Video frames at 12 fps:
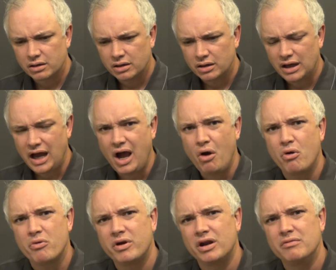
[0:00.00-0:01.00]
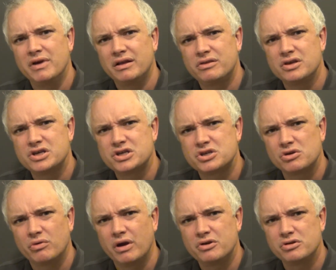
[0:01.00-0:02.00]
How are we going to make this
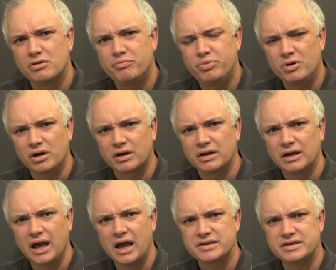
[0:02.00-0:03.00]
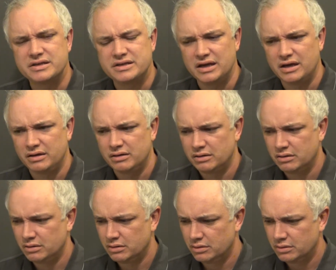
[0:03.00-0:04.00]
story into a book?" asked his dad.
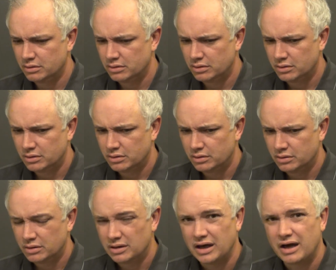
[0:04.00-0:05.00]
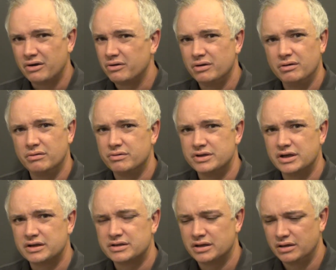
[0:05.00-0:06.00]
"I don't know,"
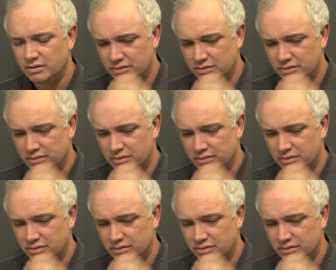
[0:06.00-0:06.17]
Jake said.